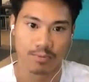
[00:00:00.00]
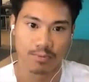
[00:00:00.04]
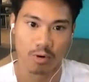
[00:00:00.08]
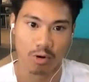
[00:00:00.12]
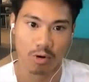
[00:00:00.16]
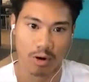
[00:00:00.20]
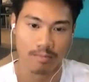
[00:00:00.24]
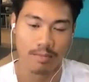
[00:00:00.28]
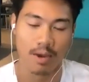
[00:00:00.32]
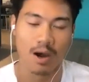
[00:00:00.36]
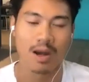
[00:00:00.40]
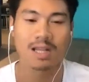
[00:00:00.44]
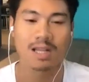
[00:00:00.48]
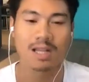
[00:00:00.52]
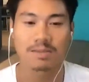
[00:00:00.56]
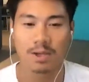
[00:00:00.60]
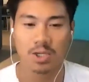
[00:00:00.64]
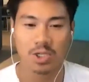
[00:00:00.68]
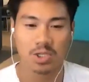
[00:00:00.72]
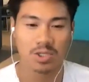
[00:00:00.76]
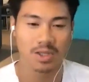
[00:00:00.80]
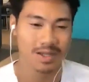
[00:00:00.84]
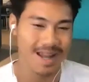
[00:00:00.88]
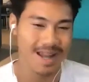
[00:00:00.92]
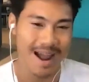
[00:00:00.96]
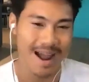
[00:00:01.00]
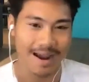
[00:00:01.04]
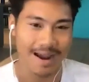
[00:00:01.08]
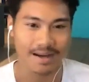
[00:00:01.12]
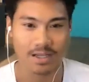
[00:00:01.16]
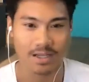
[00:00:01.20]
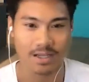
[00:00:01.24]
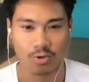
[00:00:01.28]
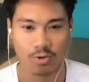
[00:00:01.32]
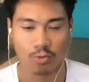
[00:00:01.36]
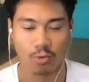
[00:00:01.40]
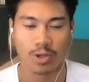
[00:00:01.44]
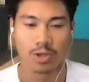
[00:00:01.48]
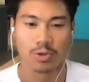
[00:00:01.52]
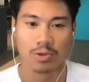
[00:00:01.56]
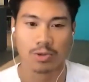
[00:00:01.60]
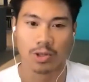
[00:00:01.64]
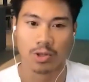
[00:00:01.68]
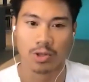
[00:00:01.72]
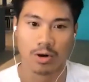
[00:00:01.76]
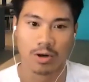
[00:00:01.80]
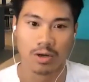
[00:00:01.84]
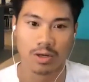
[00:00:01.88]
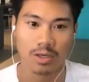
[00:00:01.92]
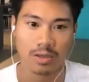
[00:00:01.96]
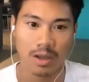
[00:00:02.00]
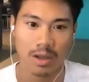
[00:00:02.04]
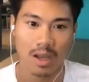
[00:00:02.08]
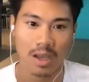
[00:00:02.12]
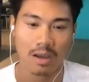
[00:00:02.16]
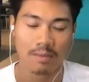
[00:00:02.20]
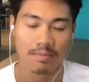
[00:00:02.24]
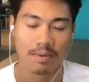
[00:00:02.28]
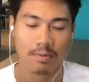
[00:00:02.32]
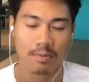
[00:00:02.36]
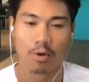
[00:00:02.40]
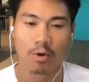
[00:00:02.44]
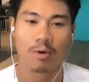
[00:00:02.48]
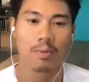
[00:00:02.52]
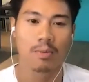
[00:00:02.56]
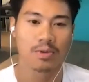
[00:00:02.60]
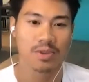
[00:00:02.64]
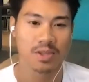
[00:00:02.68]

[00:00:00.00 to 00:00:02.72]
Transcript: in the program? Not as much the tactics or what you learned, but more mm-hmm.